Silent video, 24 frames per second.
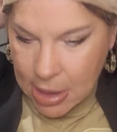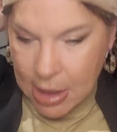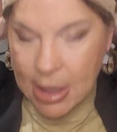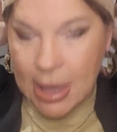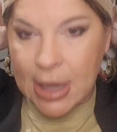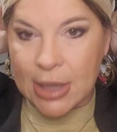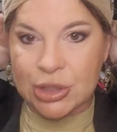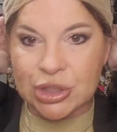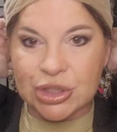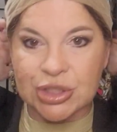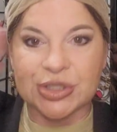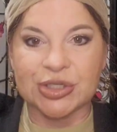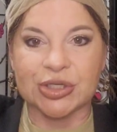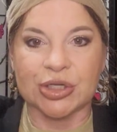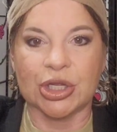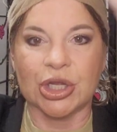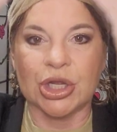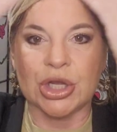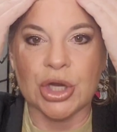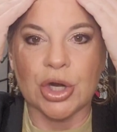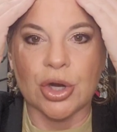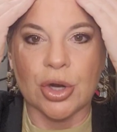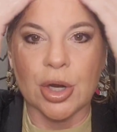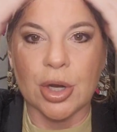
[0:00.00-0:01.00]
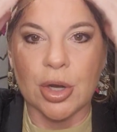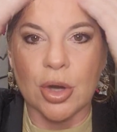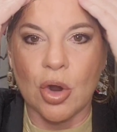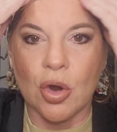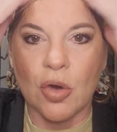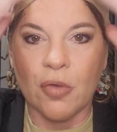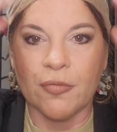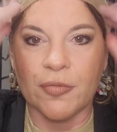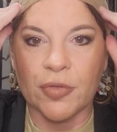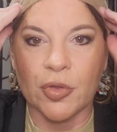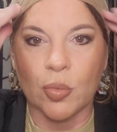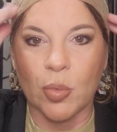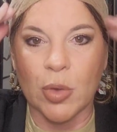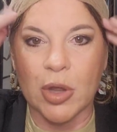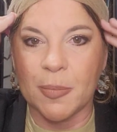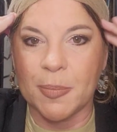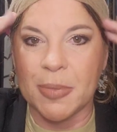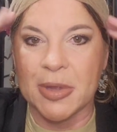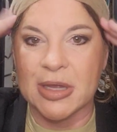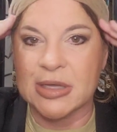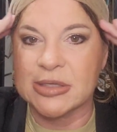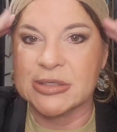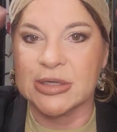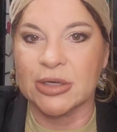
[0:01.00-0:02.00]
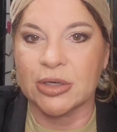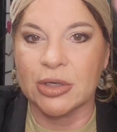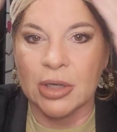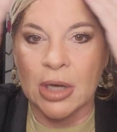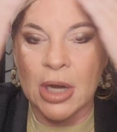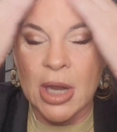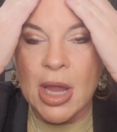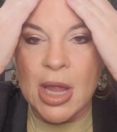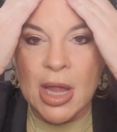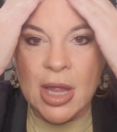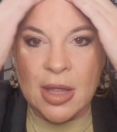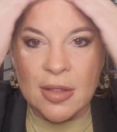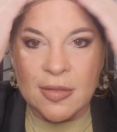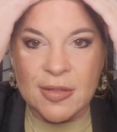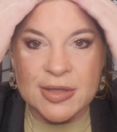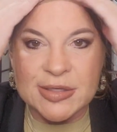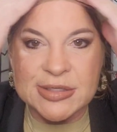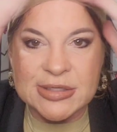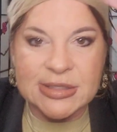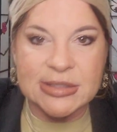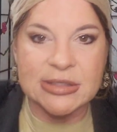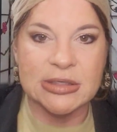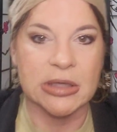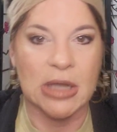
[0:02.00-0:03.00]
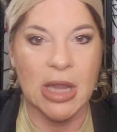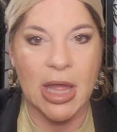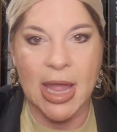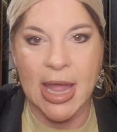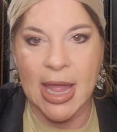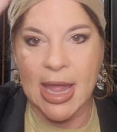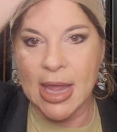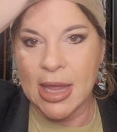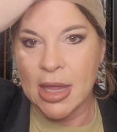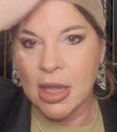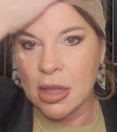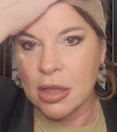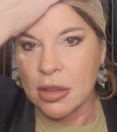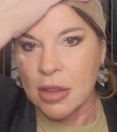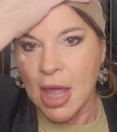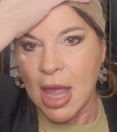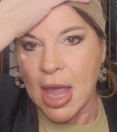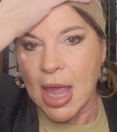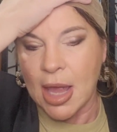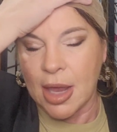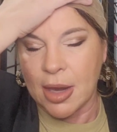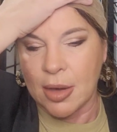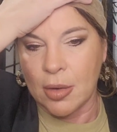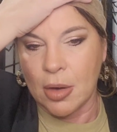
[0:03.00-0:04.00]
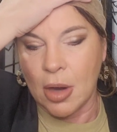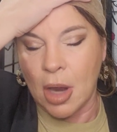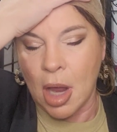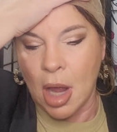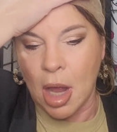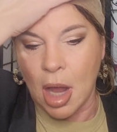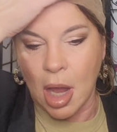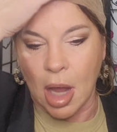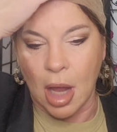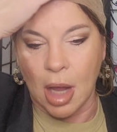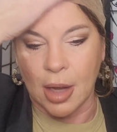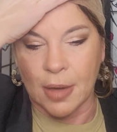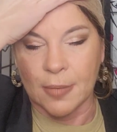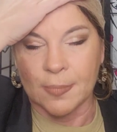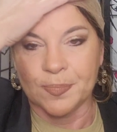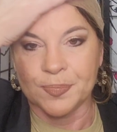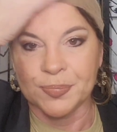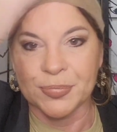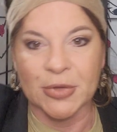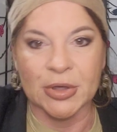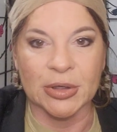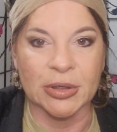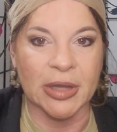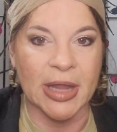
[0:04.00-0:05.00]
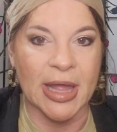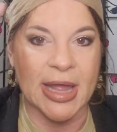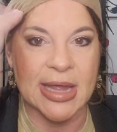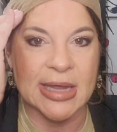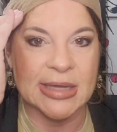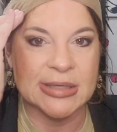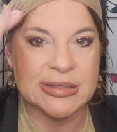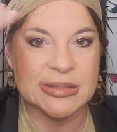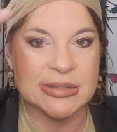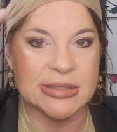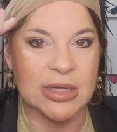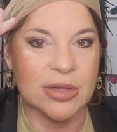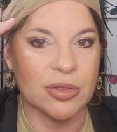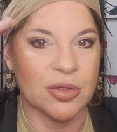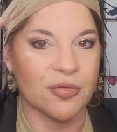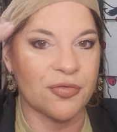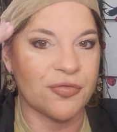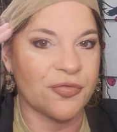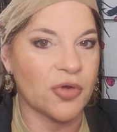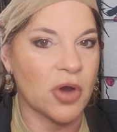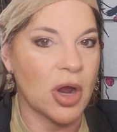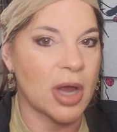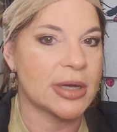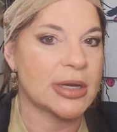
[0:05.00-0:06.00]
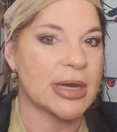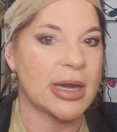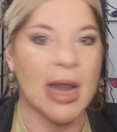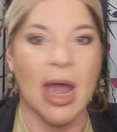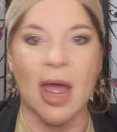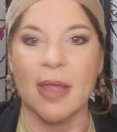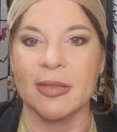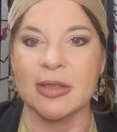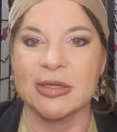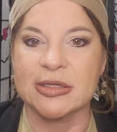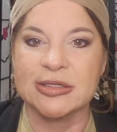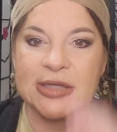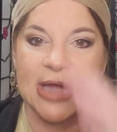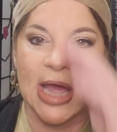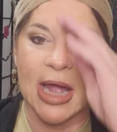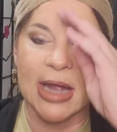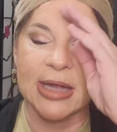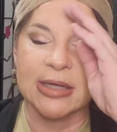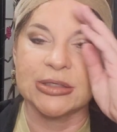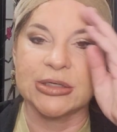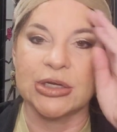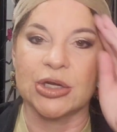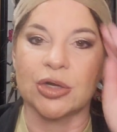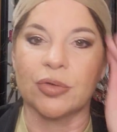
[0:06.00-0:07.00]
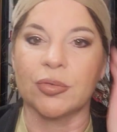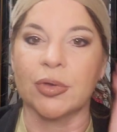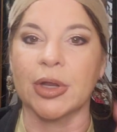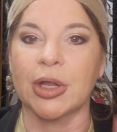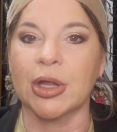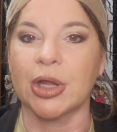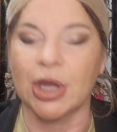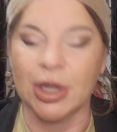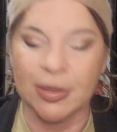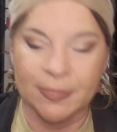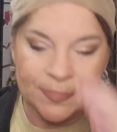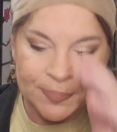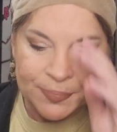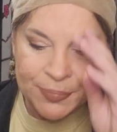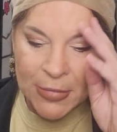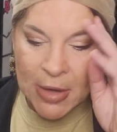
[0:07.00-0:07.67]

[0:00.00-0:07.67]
And just secure it over the wig piece here. This is laying that lace in the front and on the sides here really good.